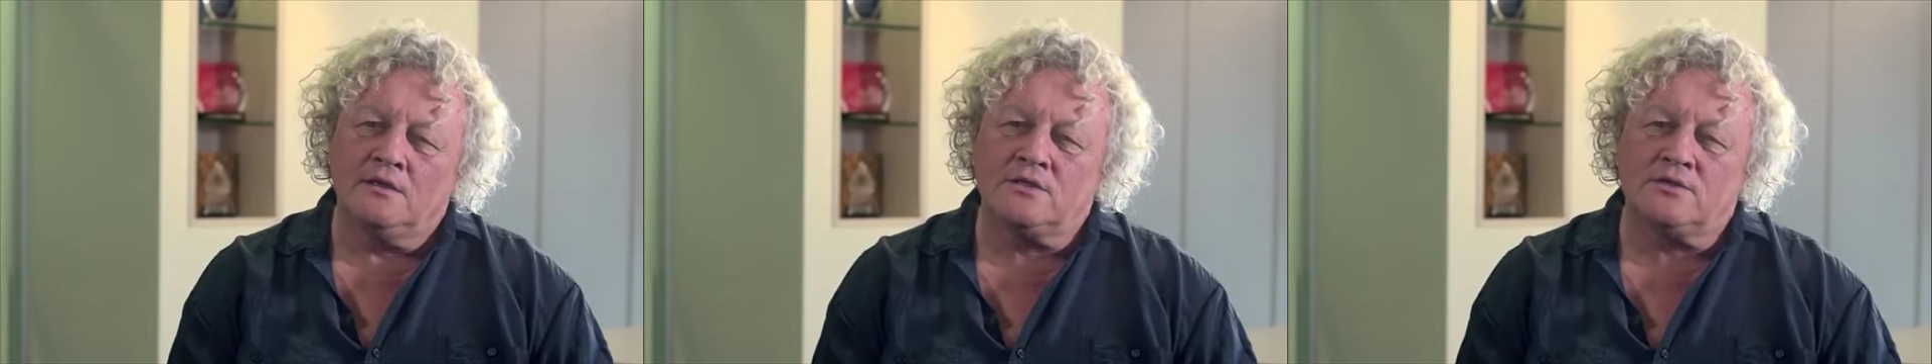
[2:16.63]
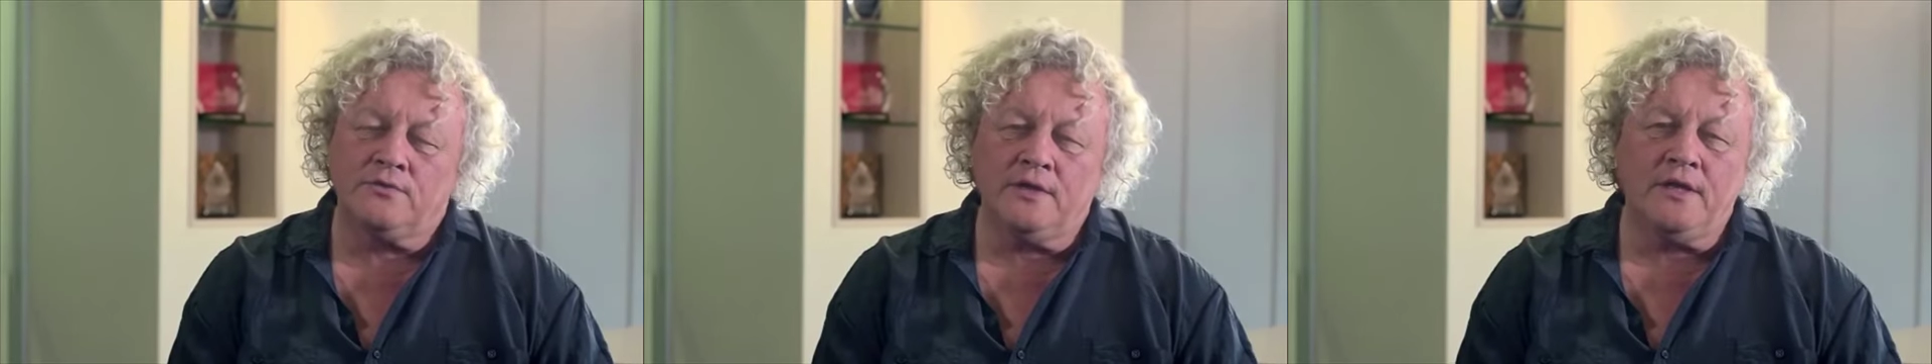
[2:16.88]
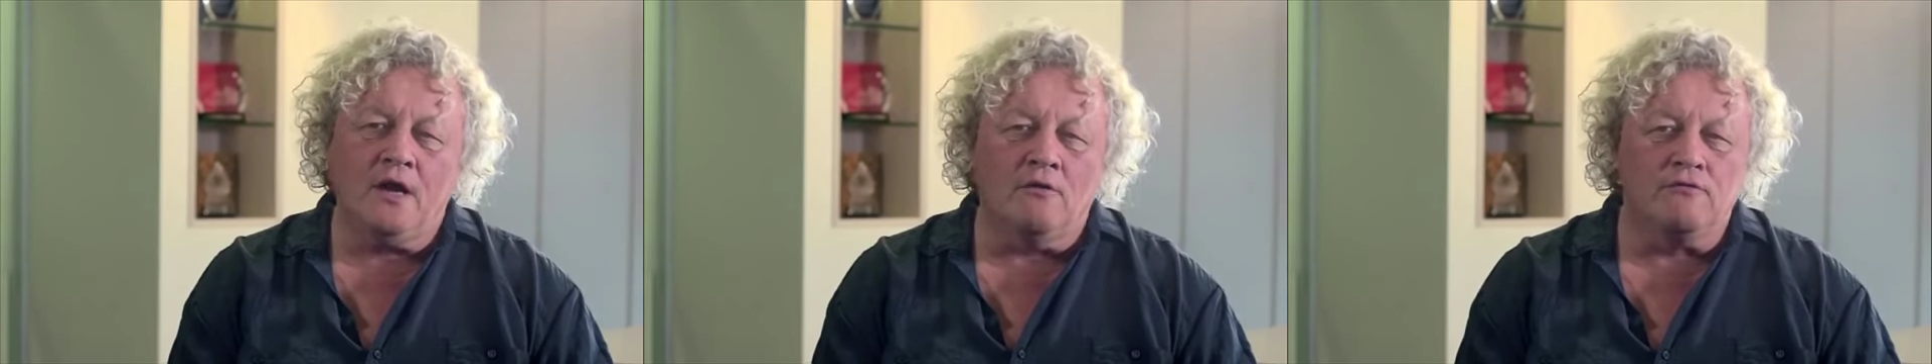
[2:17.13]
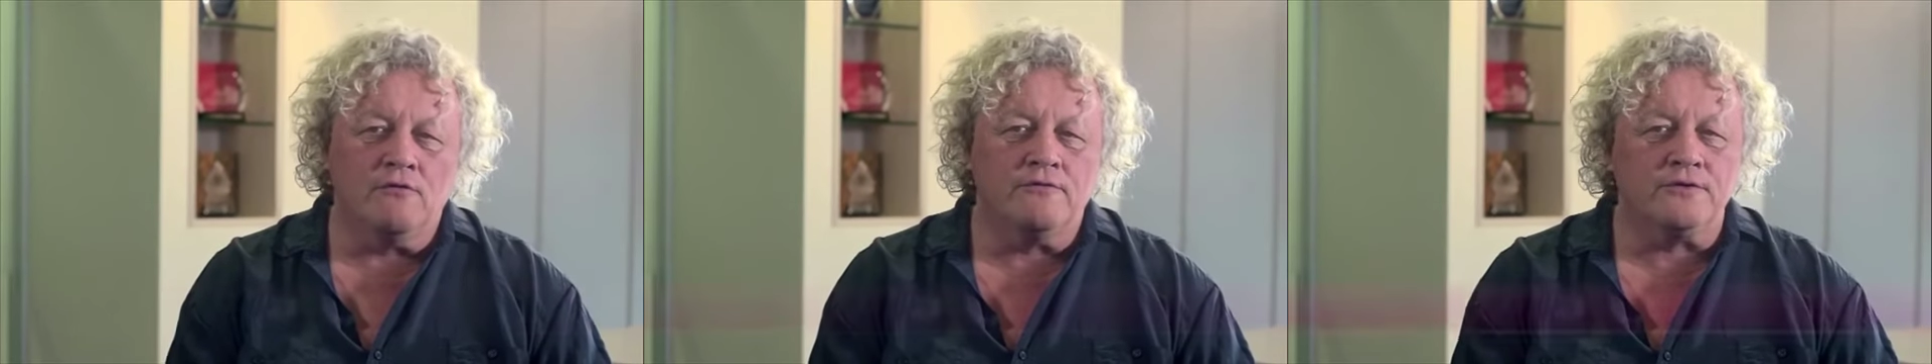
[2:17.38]
So it's really
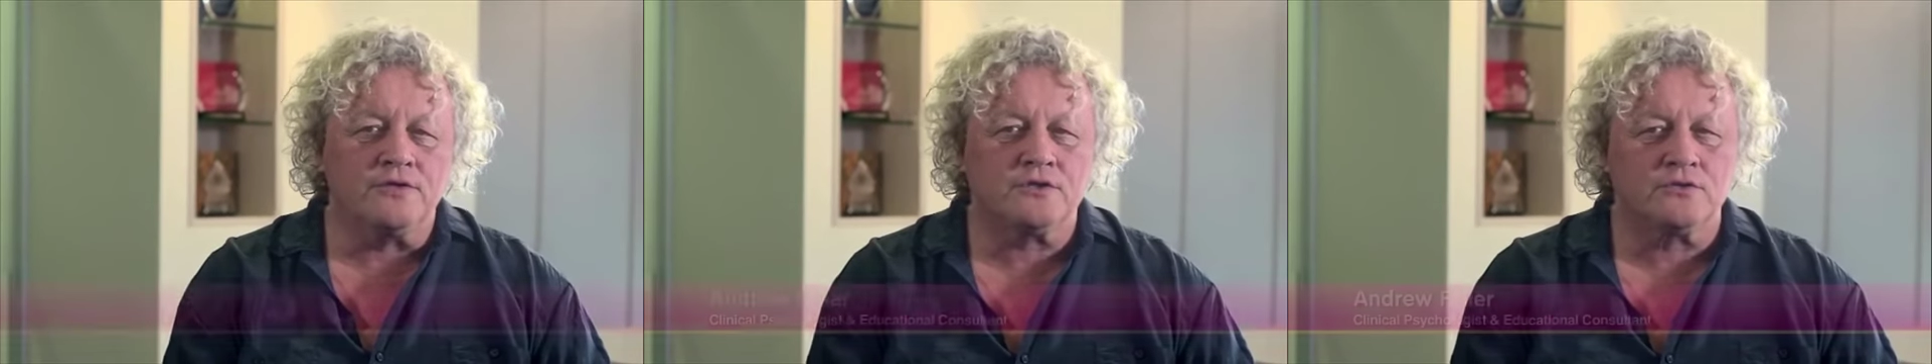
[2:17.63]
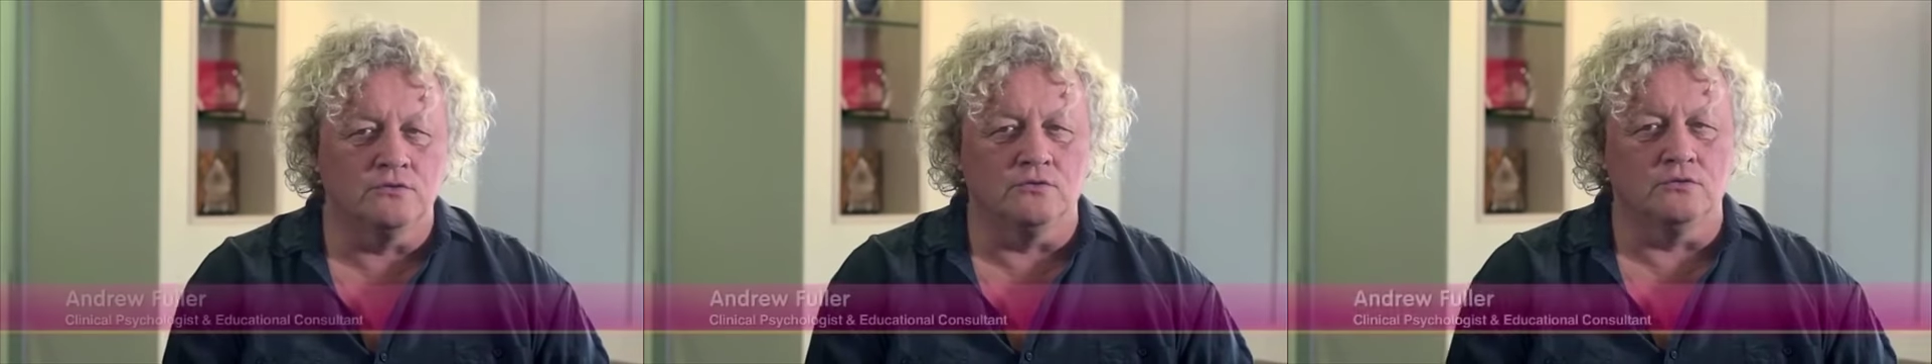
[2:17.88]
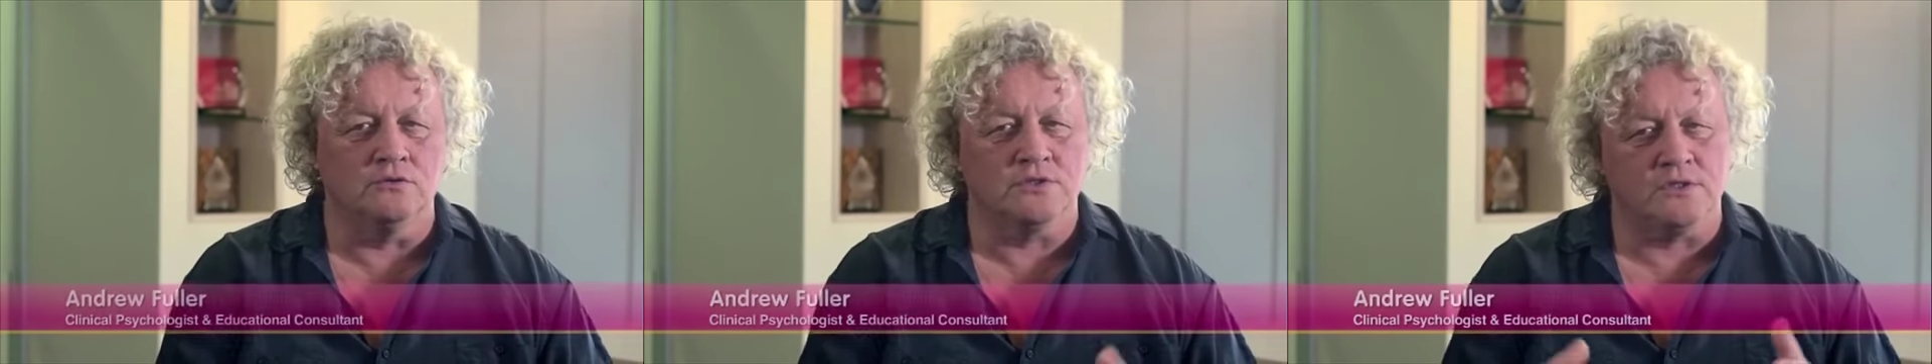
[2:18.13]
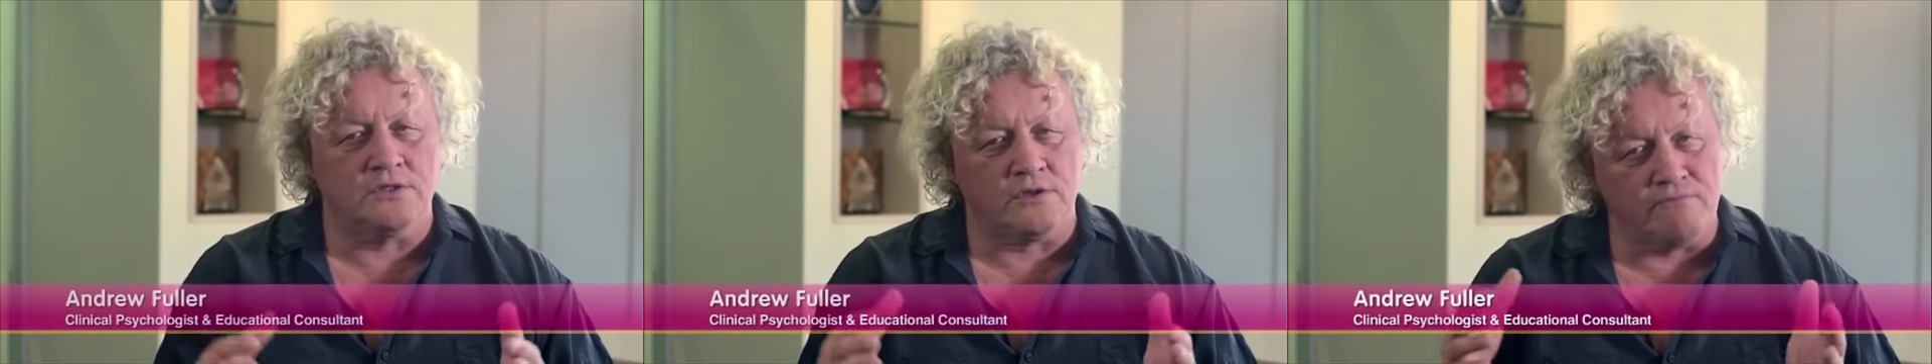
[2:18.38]
helpful for a school
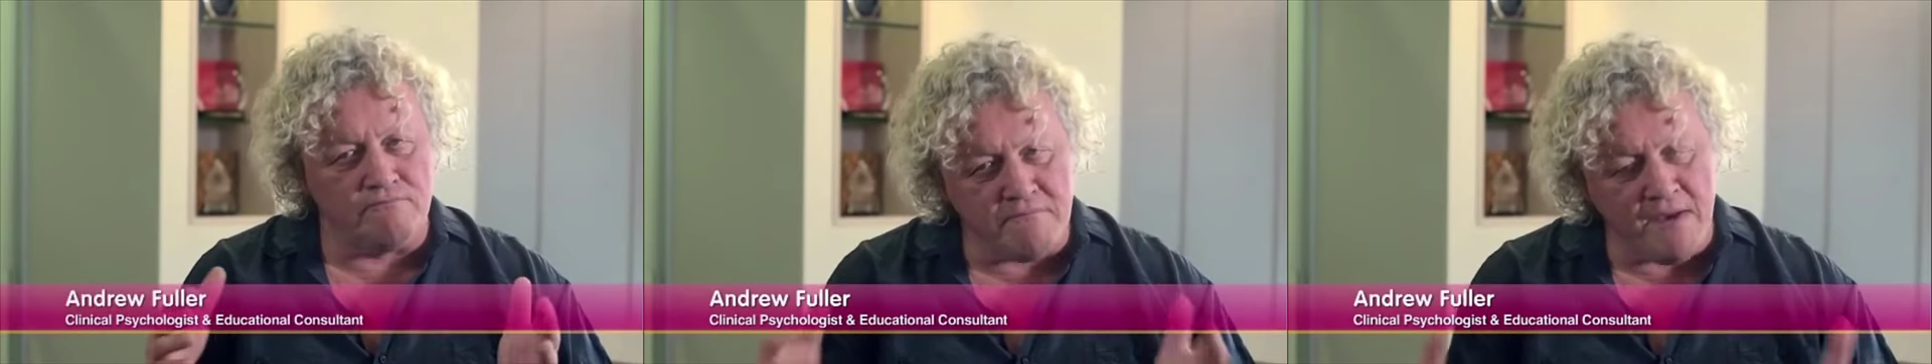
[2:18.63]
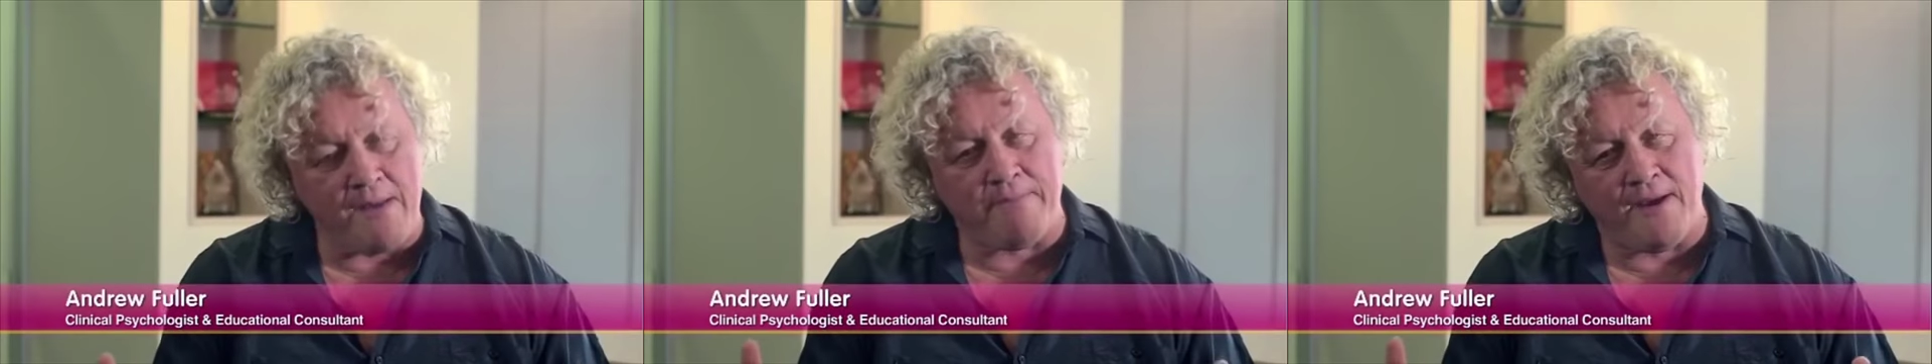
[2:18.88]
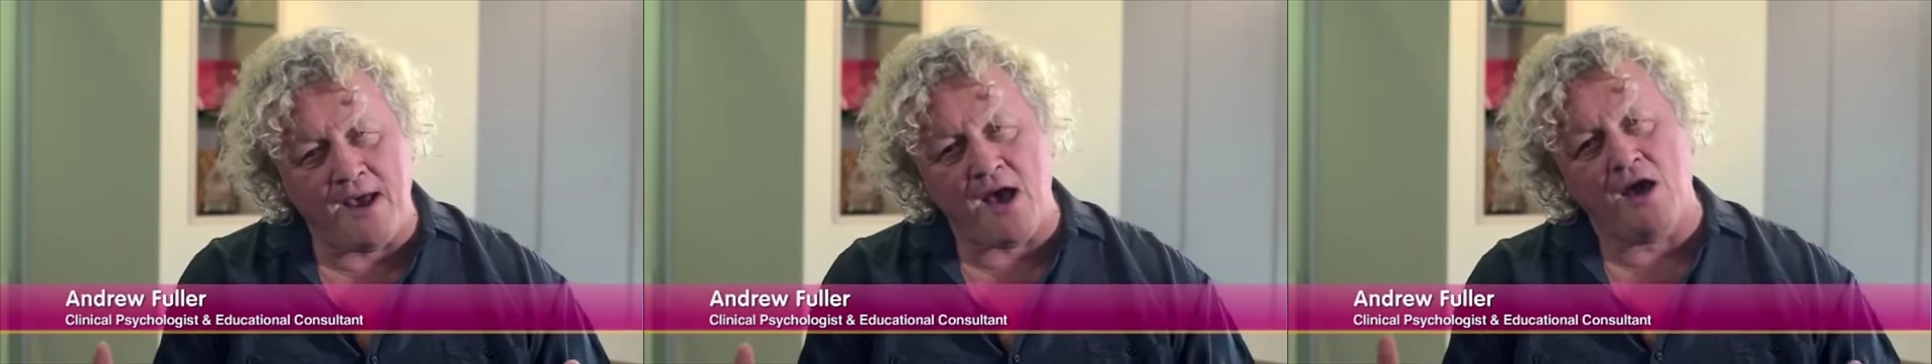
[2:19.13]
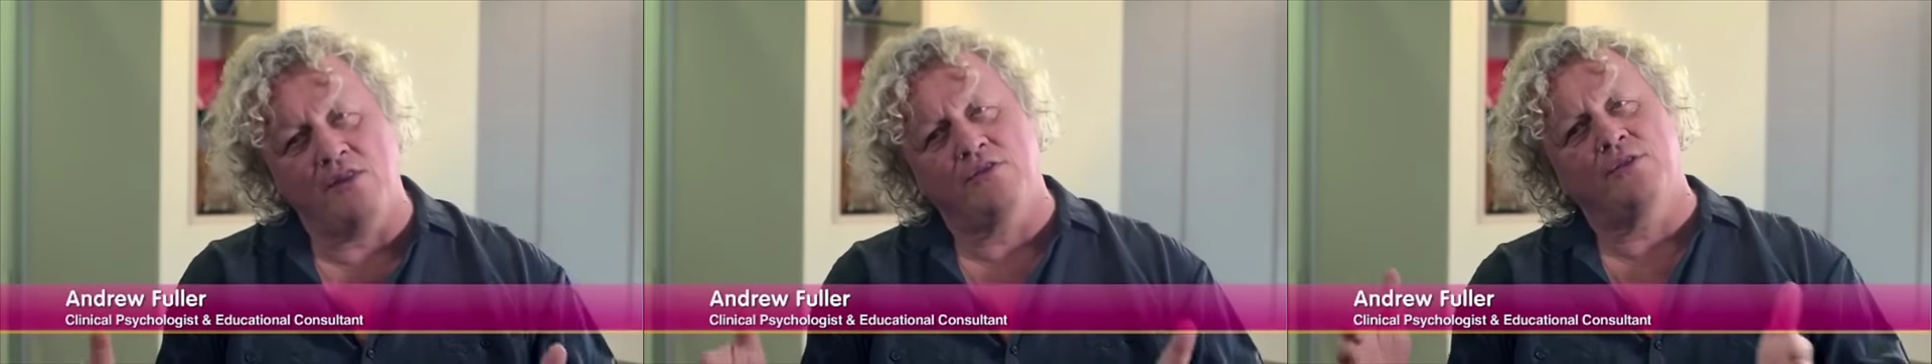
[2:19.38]
to sort of map
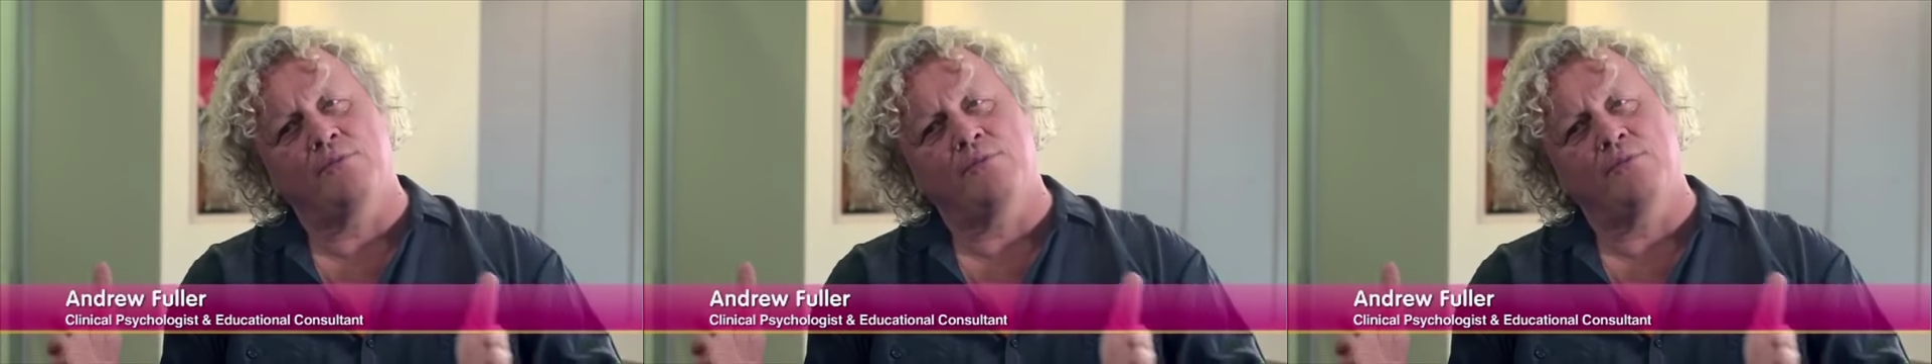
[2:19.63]
out